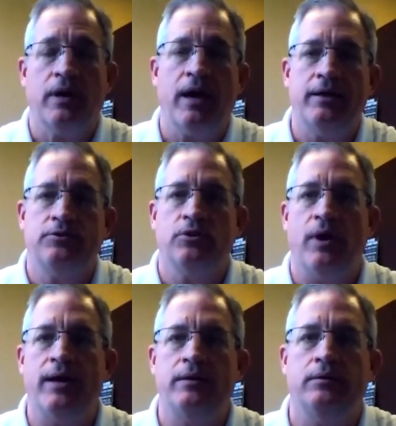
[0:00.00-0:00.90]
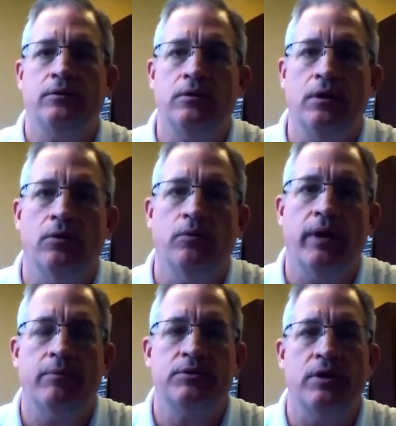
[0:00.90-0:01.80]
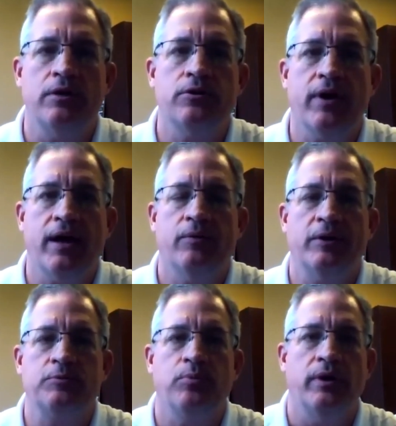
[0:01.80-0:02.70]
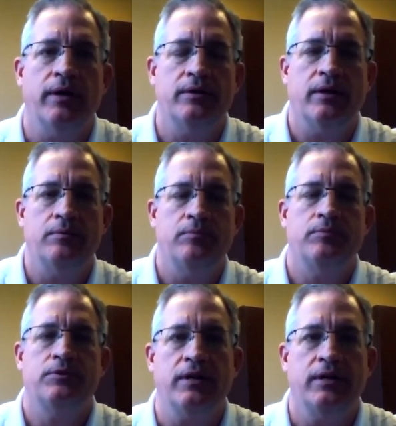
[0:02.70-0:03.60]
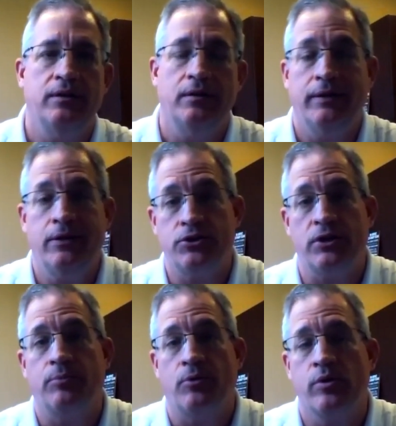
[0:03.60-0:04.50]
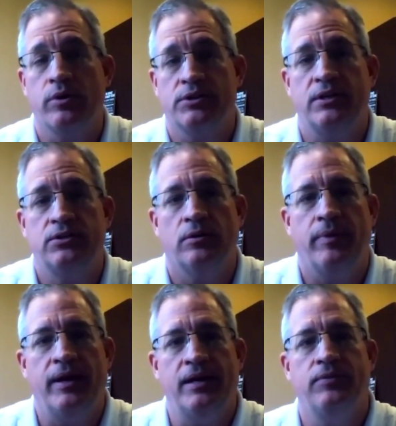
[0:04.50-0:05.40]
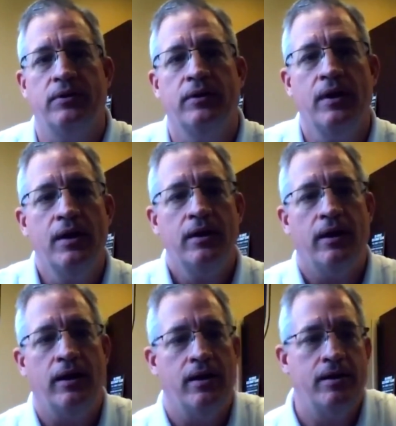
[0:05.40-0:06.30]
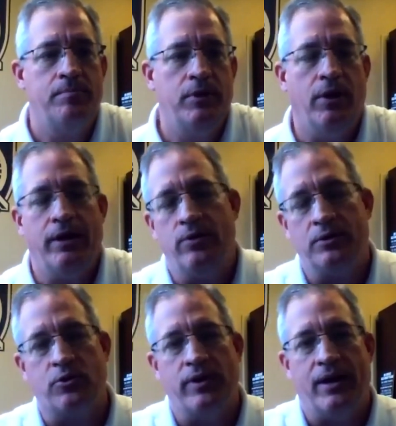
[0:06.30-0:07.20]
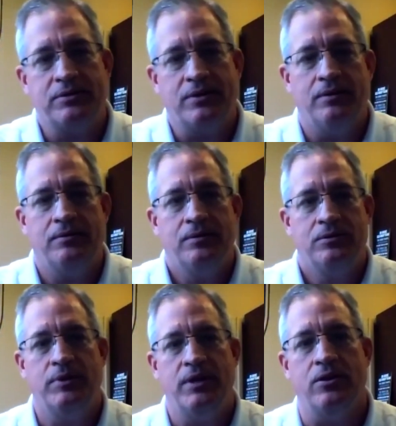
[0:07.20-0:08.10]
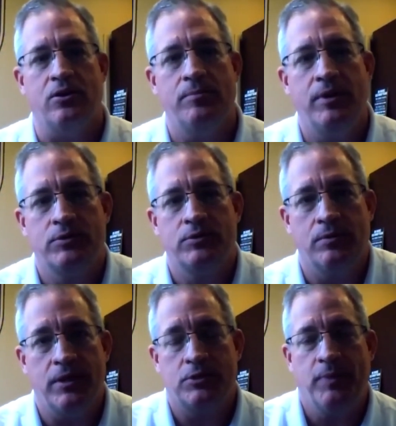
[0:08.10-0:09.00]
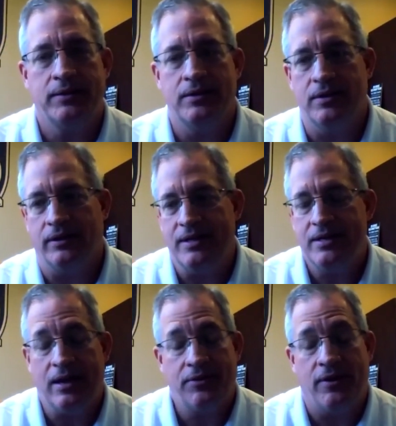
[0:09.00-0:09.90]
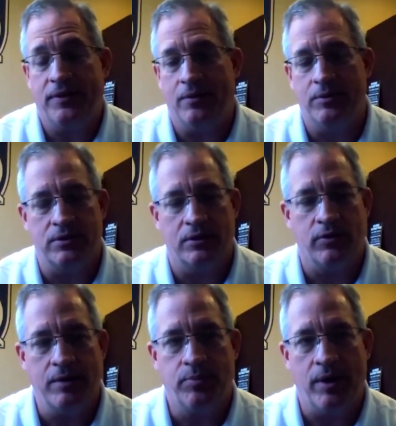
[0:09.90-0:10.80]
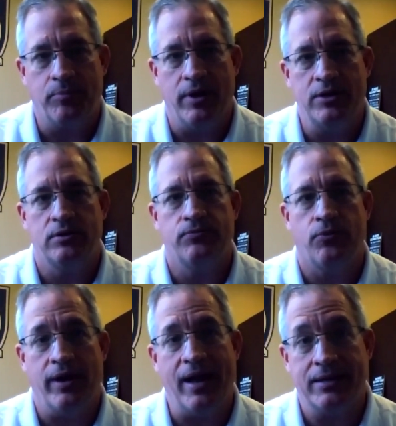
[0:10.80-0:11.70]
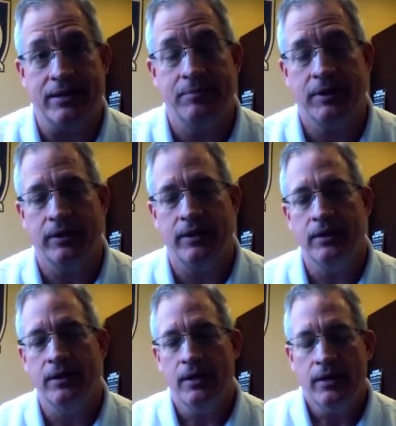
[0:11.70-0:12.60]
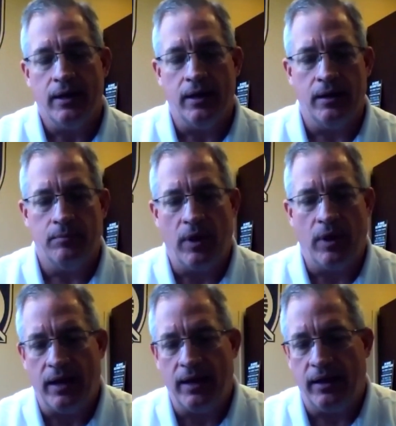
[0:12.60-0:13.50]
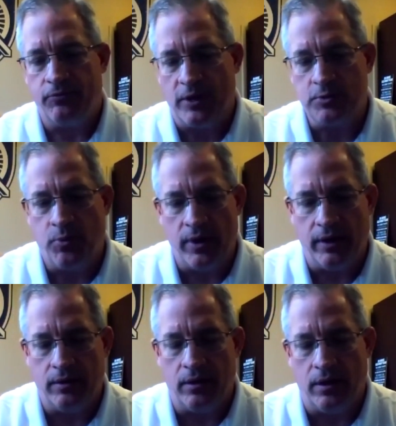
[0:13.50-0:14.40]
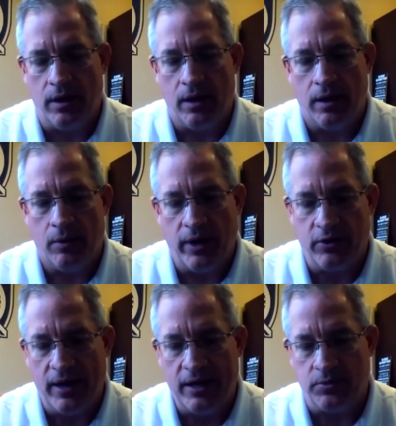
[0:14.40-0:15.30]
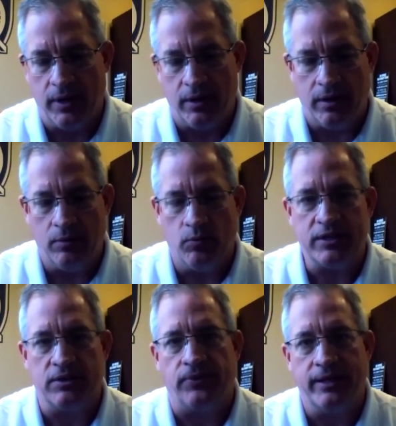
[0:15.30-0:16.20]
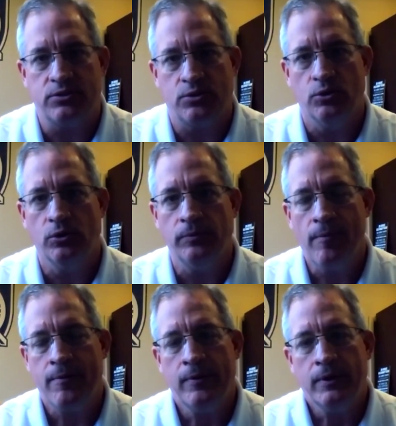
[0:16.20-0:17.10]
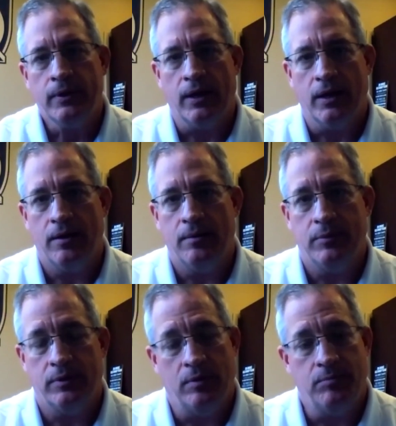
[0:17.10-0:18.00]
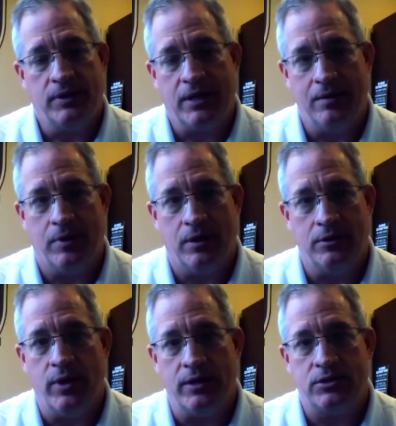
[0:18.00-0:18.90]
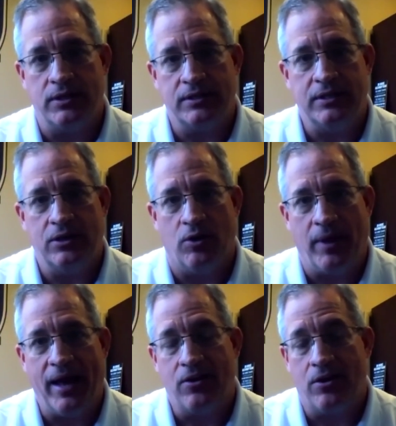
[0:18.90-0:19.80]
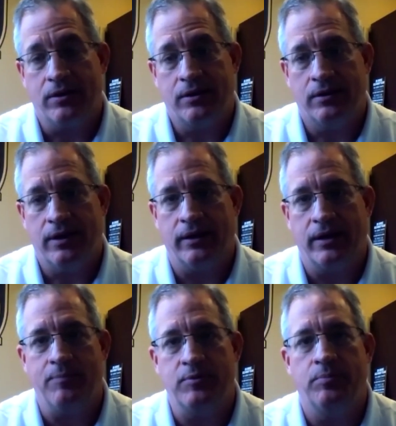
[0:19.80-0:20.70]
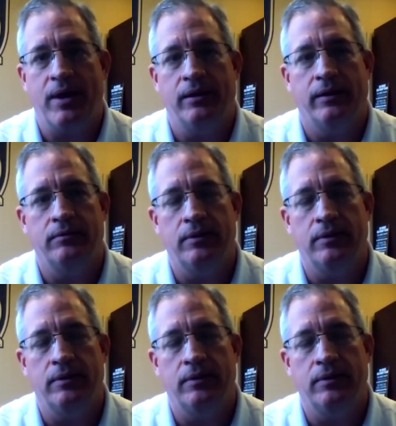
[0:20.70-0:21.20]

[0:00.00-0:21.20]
Uh, so I, you know, when I was an undergrad at West Point, I, I studied leadership or organizational behavior. Um, yeah, I knew I was going out to to be in the army and was going to be expected to lead, and I thought that was a great preparation for it academically. Um, I, I, left West Point I, uh, when I graduated and went to flight school um, and became a UH-60 or a Black Hawk helicopter pilot.